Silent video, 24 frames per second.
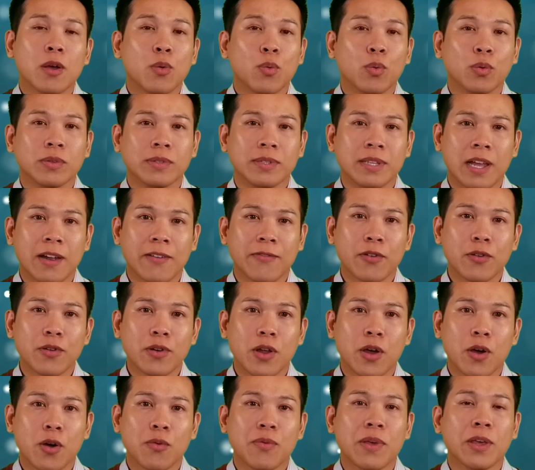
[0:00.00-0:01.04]
will never
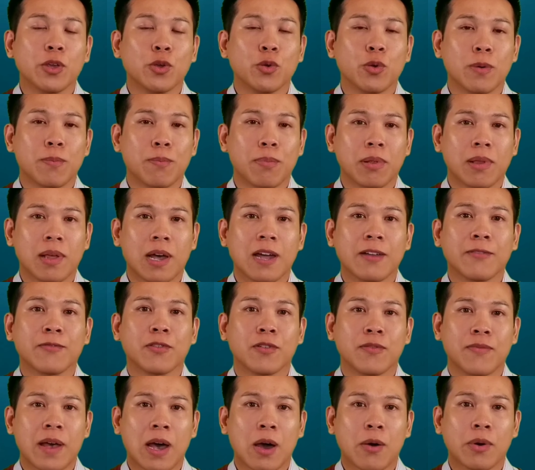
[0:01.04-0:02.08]
know that you applied
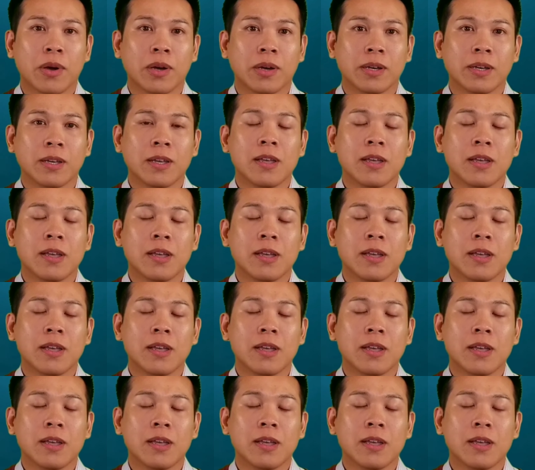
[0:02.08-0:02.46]
for VAWA.